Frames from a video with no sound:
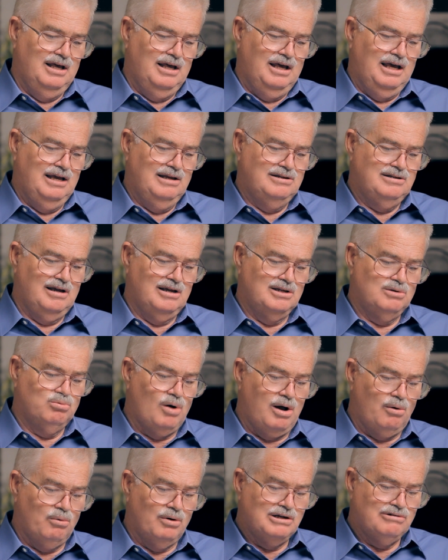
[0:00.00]
he says,
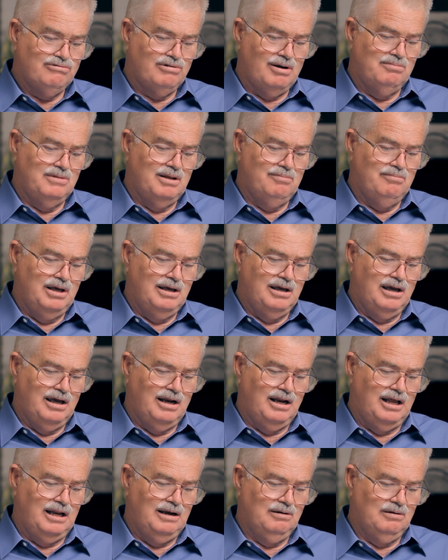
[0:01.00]
what was from the
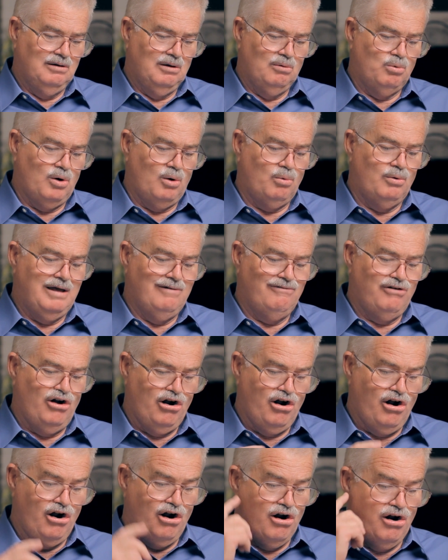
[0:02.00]
beginning, what we have
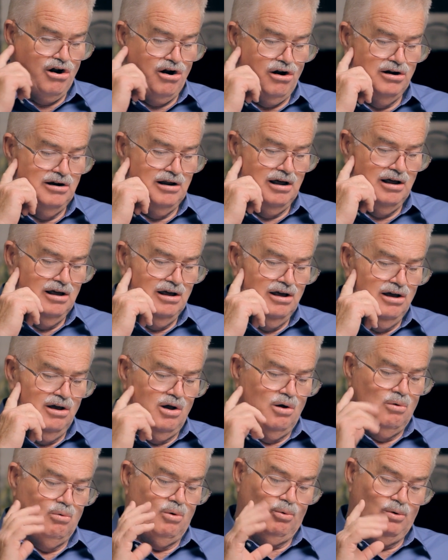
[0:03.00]
heard,
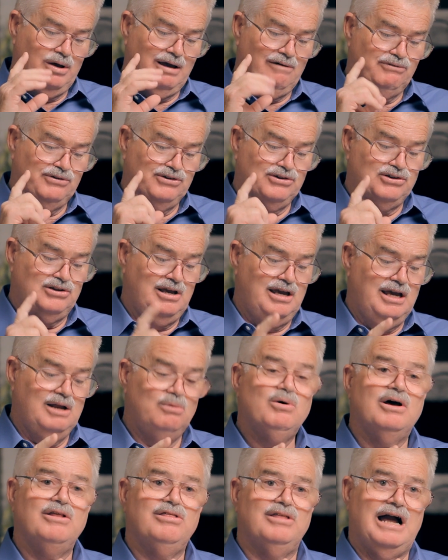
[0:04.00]
what we have
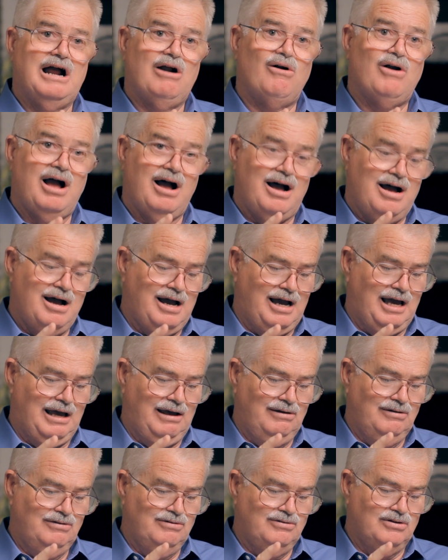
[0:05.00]
seen with our
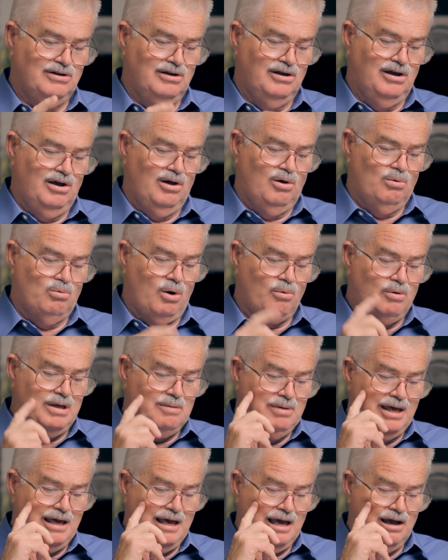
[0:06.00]
eyes, what we
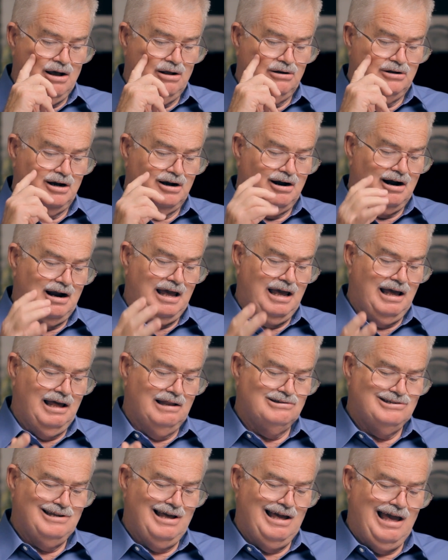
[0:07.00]
beheld and our
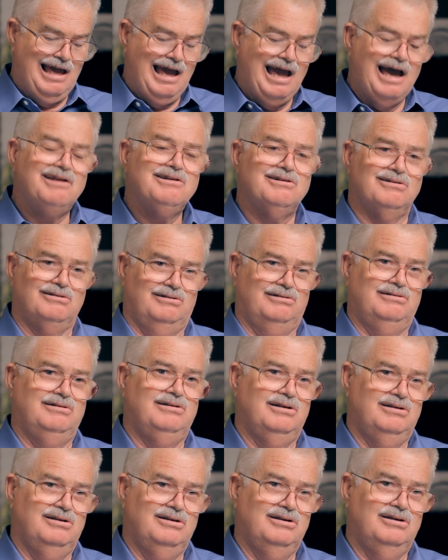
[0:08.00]
hands
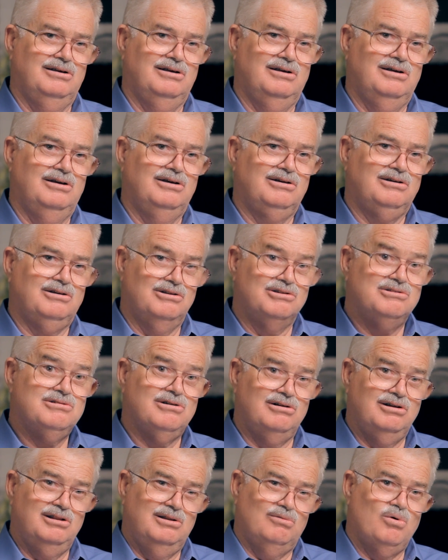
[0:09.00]
handled
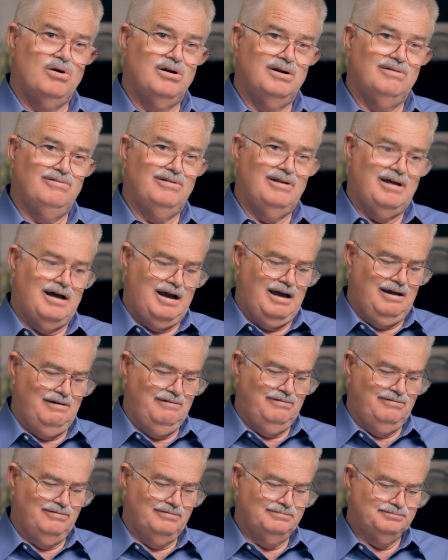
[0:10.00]
concerning the word of
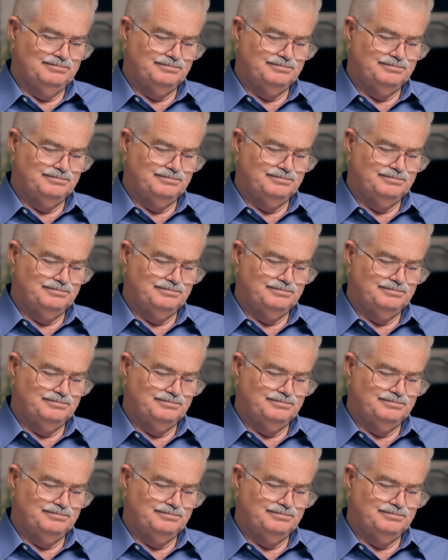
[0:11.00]
life.